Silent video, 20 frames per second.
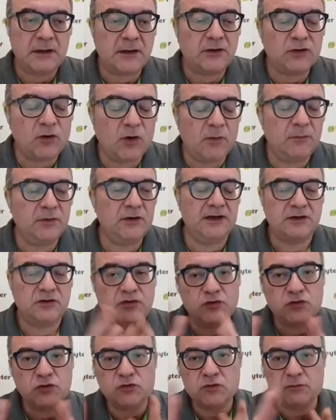normally
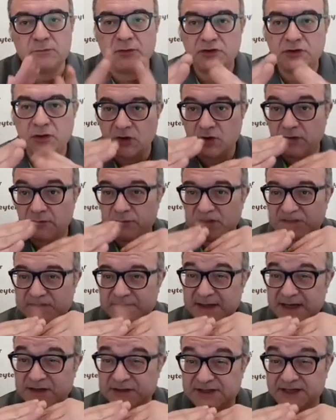two but almost
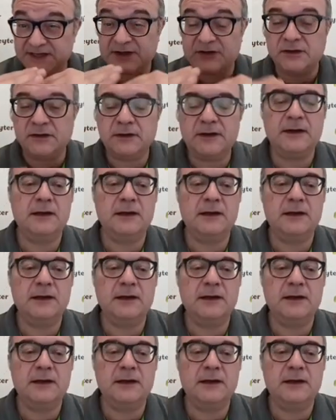parallel.